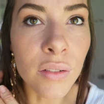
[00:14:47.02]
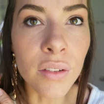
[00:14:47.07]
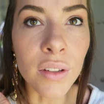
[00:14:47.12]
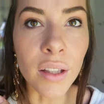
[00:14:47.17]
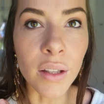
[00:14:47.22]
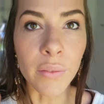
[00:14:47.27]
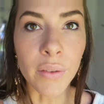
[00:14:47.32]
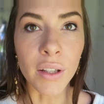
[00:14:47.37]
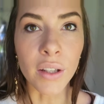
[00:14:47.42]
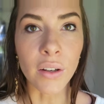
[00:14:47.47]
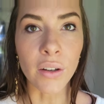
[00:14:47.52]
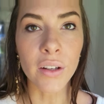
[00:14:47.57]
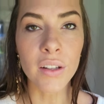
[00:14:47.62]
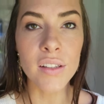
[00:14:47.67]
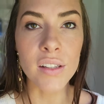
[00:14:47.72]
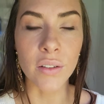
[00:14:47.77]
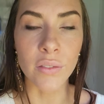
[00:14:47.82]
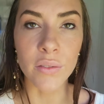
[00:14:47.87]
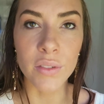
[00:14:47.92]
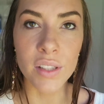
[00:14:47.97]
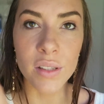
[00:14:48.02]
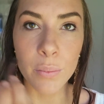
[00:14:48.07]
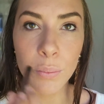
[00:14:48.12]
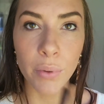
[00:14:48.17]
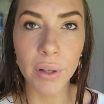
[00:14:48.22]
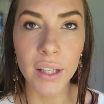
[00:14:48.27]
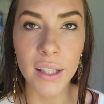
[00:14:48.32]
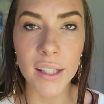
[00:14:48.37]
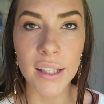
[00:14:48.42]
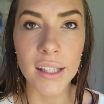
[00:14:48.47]
There we go, so I'm just
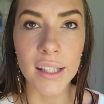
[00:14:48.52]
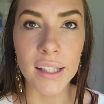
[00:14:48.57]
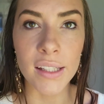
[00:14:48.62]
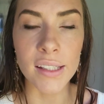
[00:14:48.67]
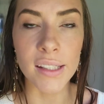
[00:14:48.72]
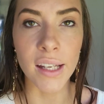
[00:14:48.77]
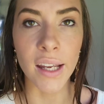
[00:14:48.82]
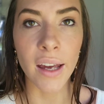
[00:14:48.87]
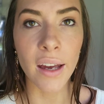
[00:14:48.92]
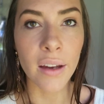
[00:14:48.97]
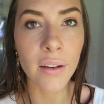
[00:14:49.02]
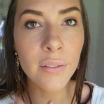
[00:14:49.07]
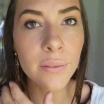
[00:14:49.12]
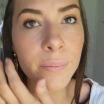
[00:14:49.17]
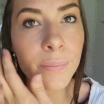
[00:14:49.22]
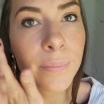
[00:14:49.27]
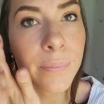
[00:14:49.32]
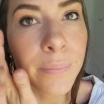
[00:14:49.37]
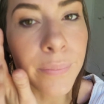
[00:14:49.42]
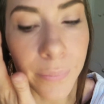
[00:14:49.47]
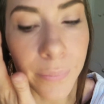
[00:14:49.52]
bringing it down.